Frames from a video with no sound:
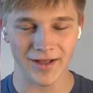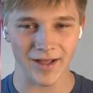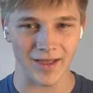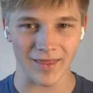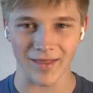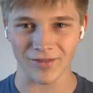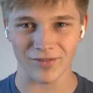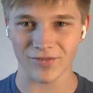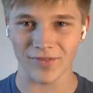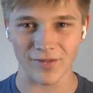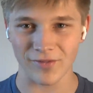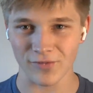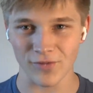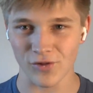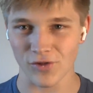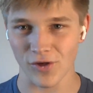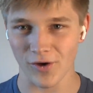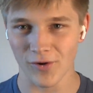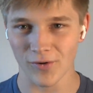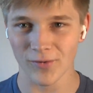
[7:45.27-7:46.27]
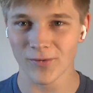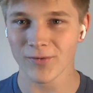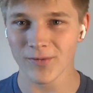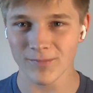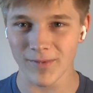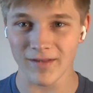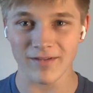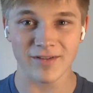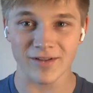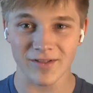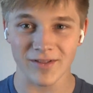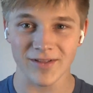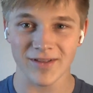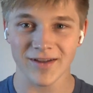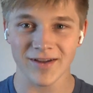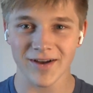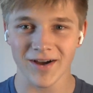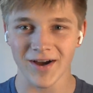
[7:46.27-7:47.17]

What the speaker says: That's the show, basically.